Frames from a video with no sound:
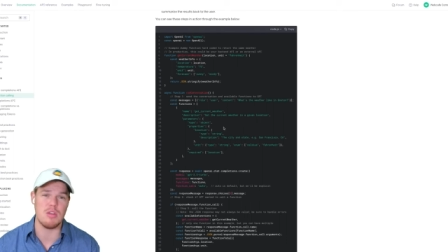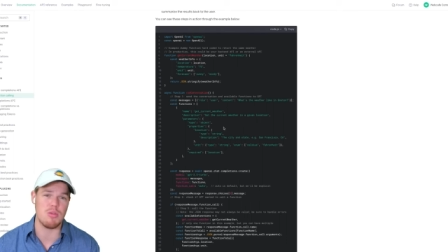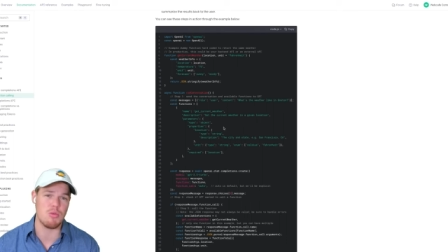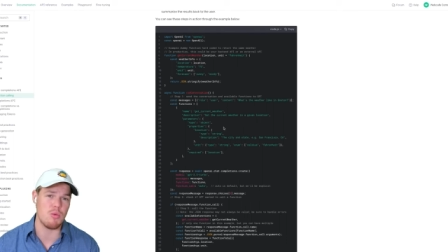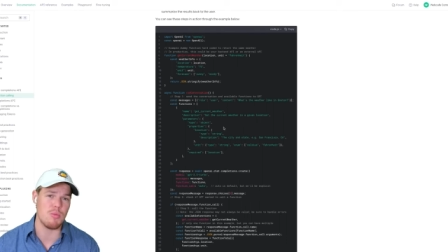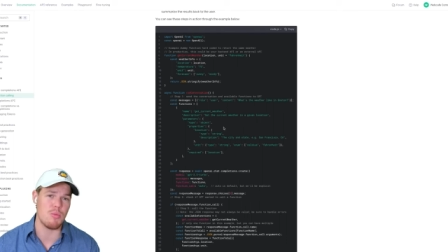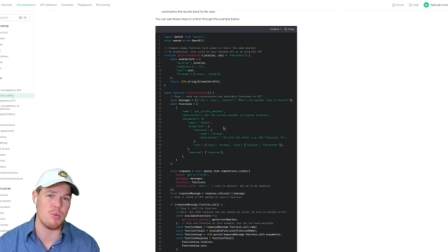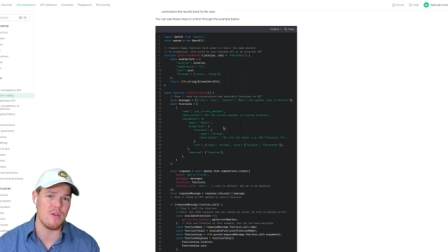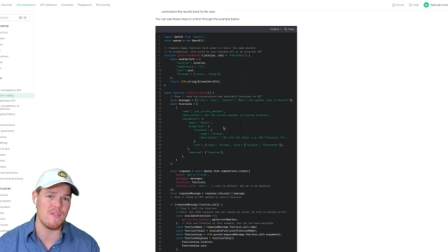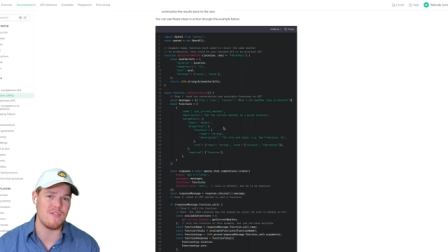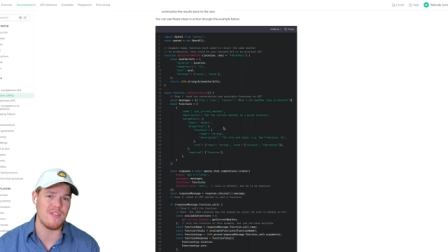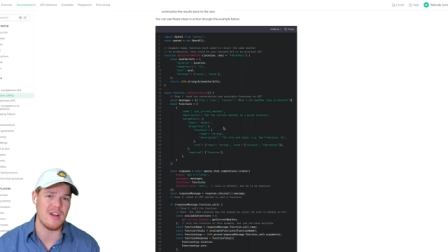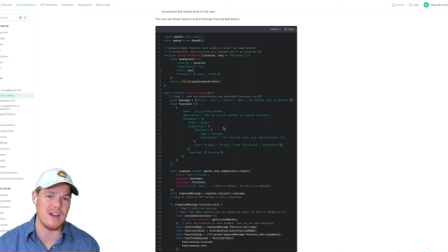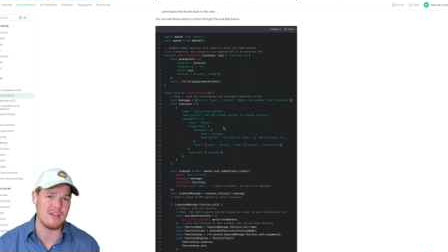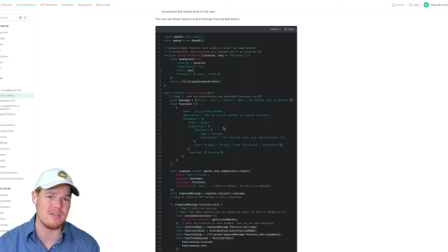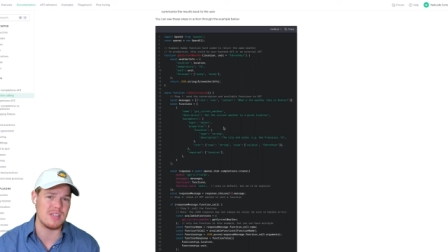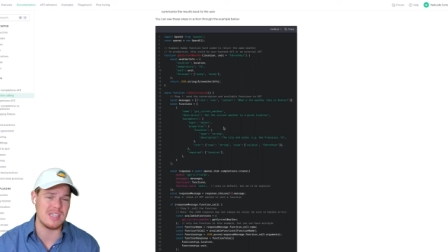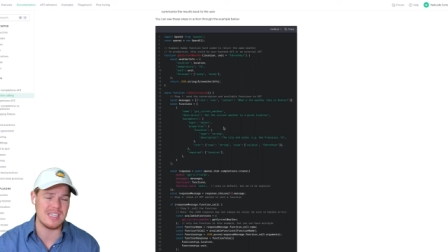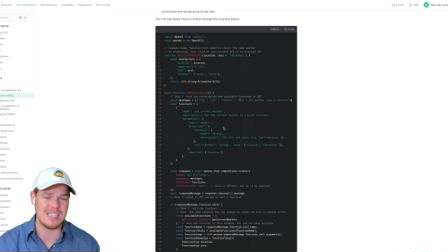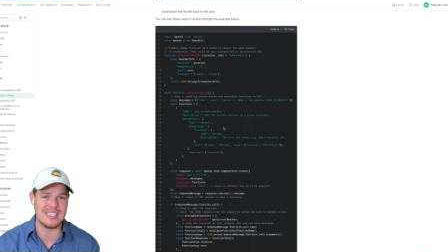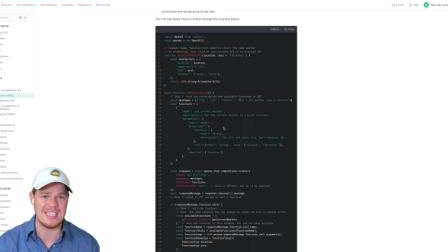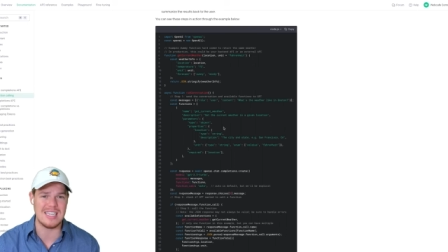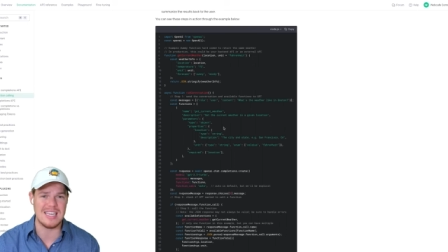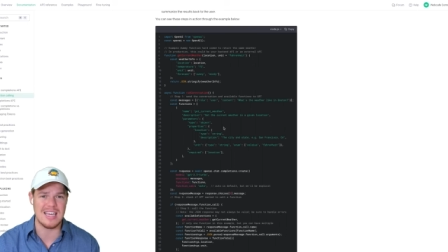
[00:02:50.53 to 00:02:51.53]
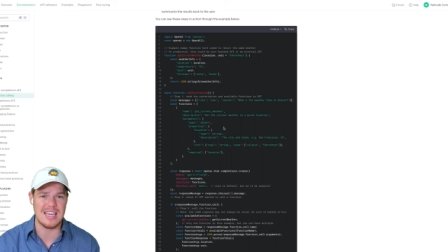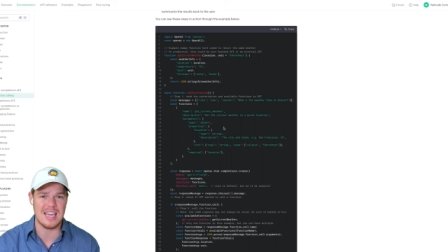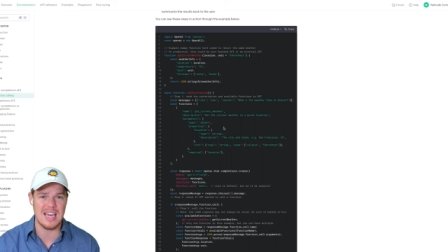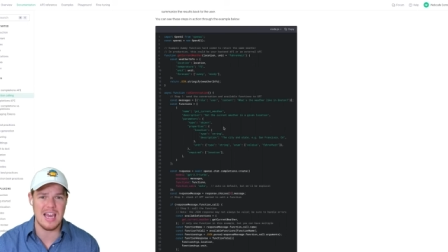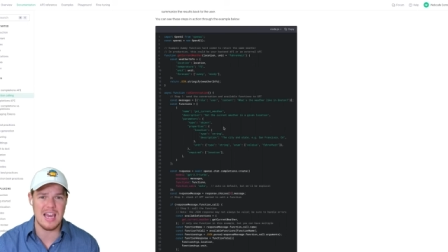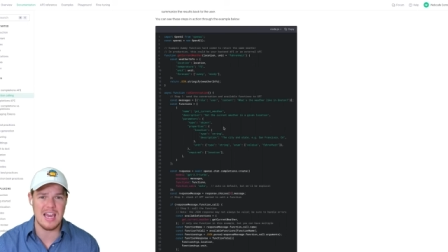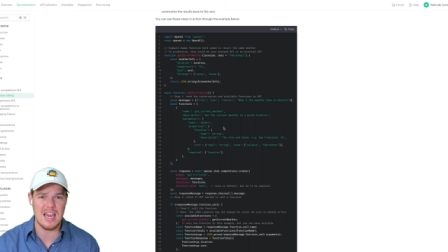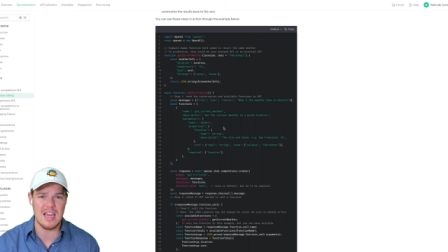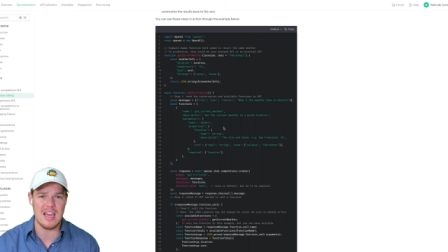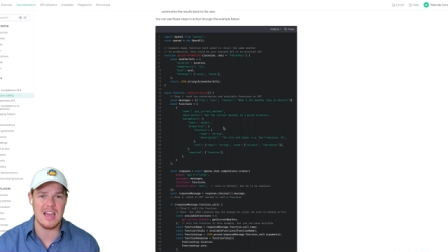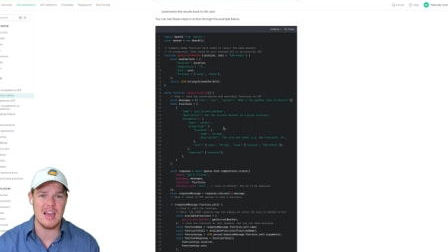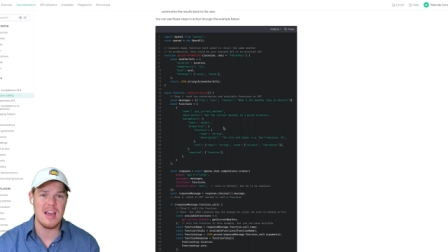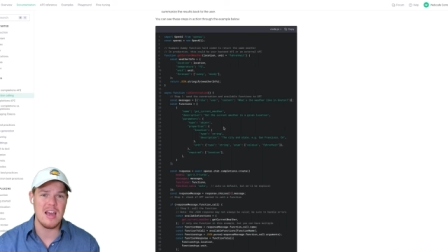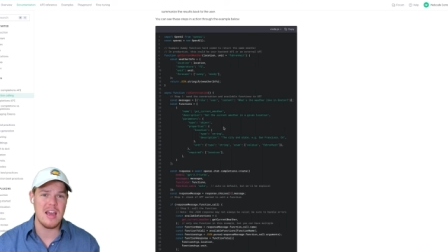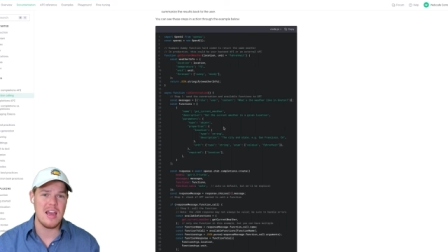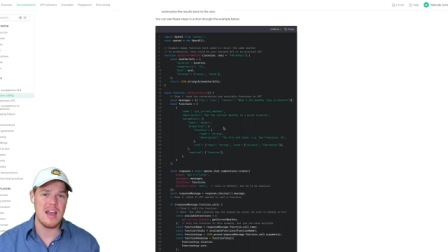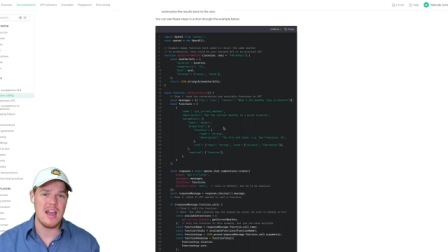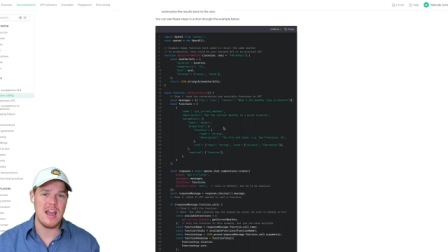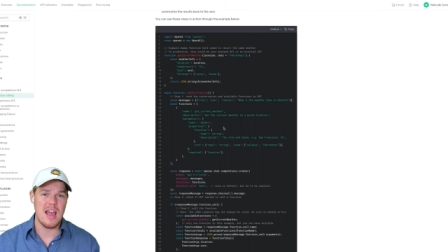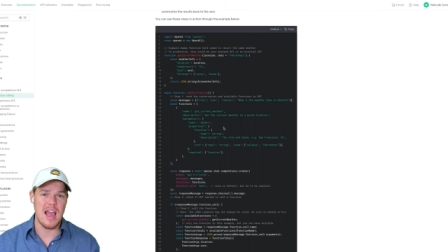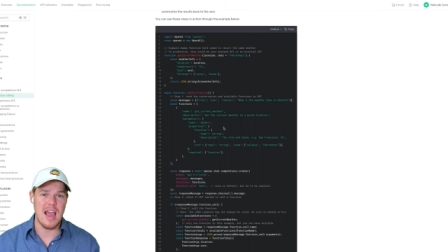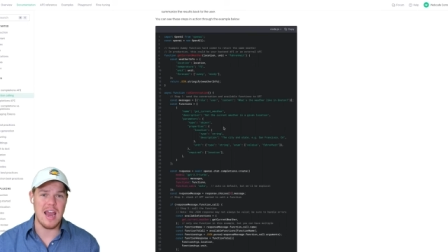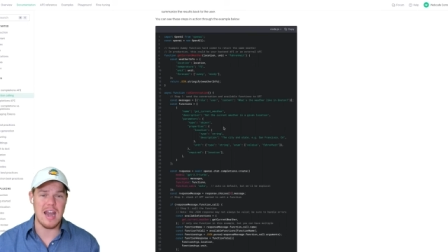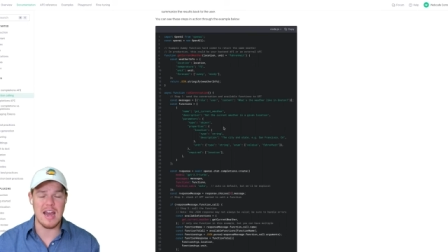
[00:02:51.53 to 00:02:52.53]
3.516K
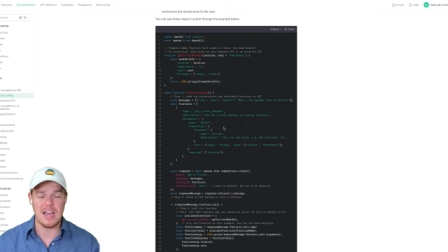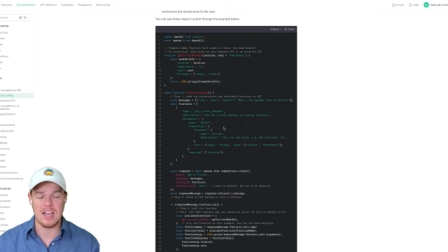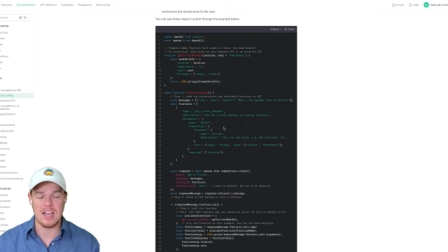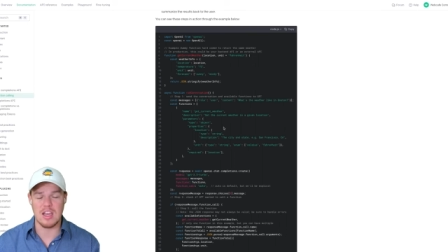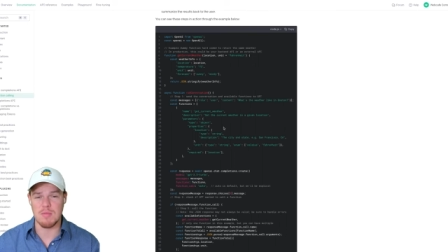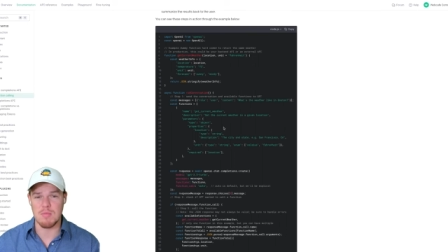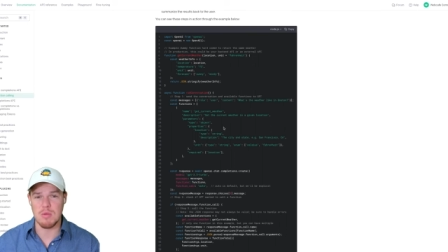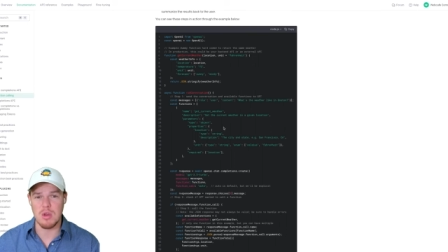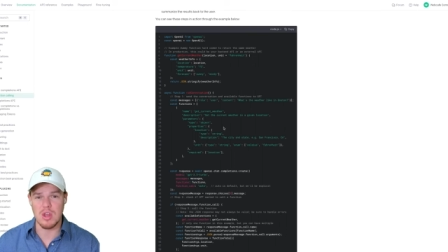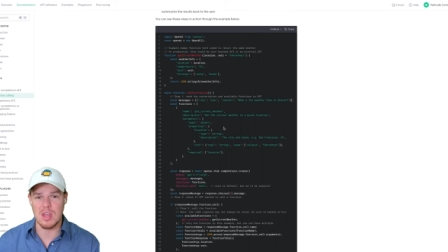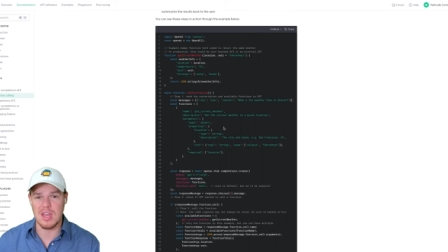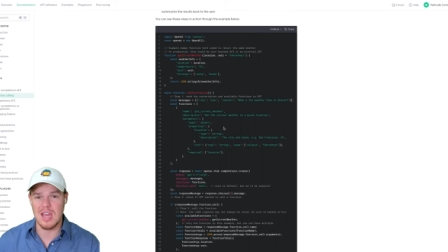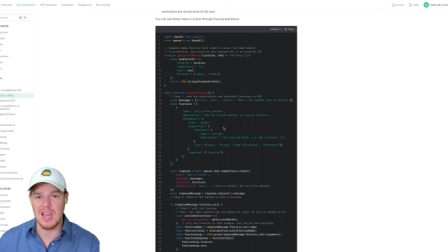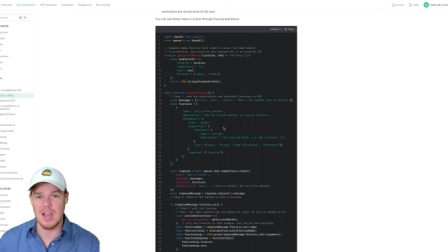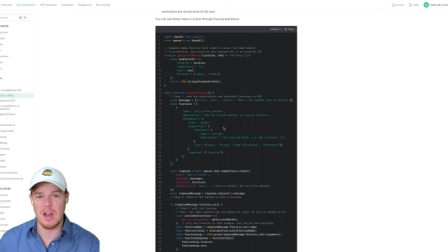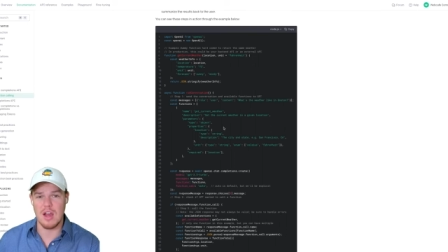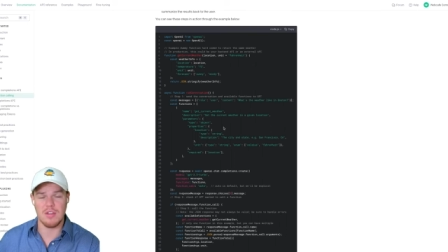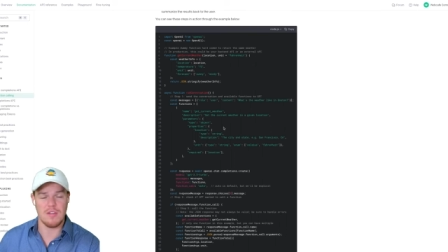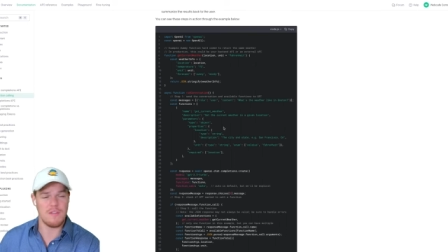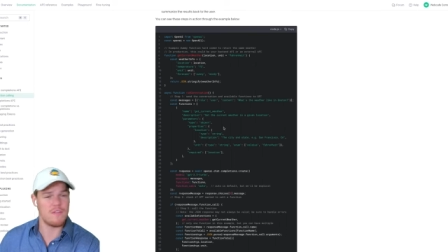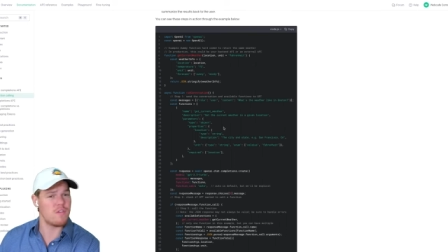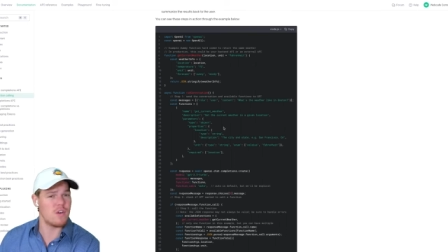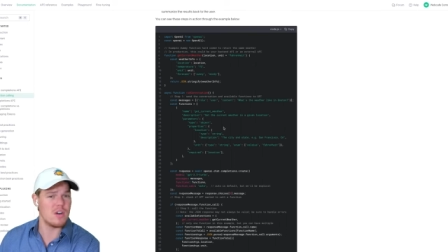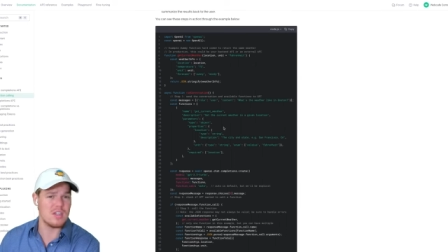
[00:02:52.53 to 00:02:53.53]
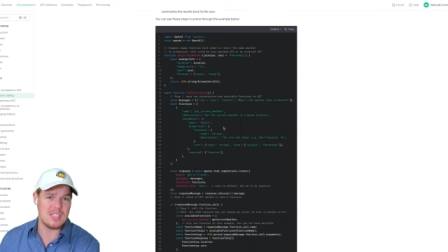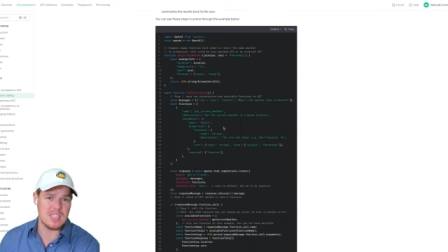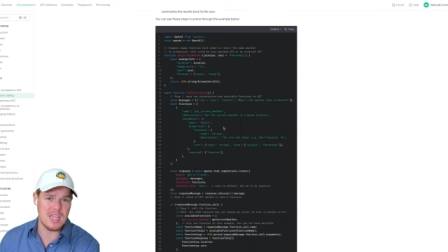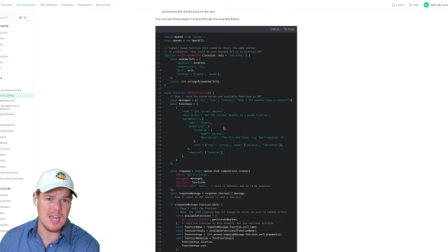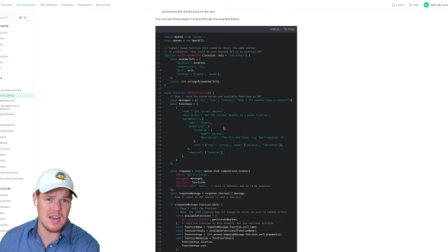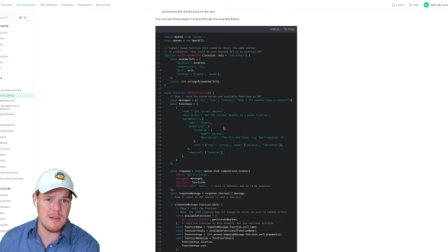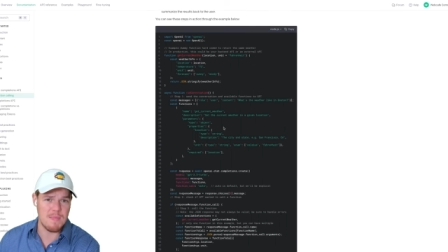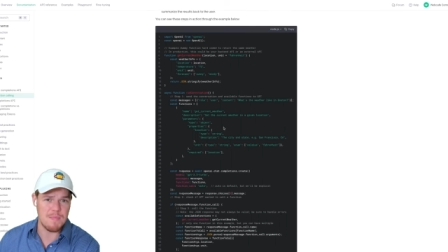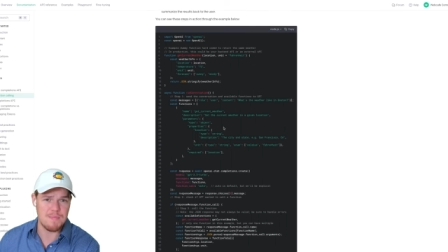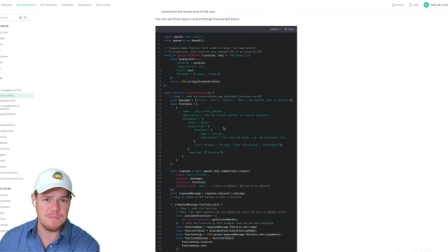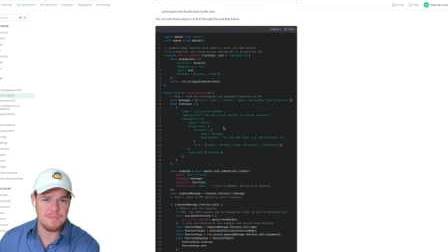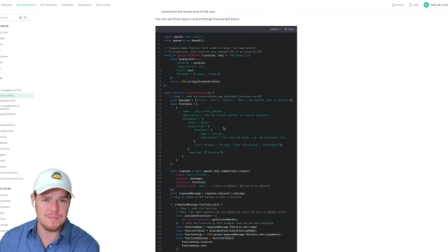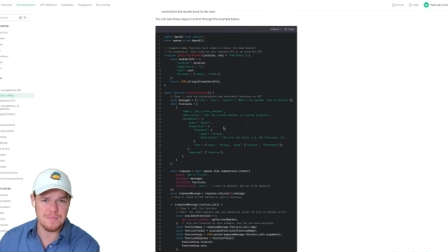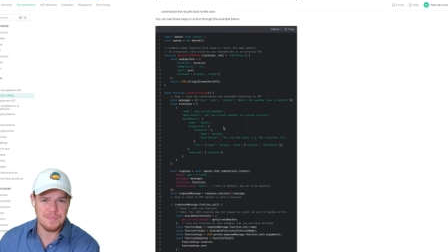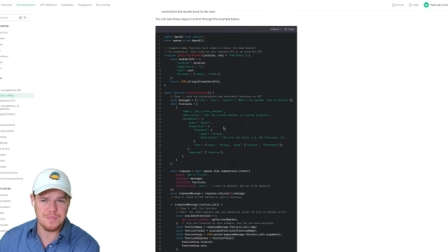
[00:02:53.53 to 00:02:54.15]
and I communicate on the front end,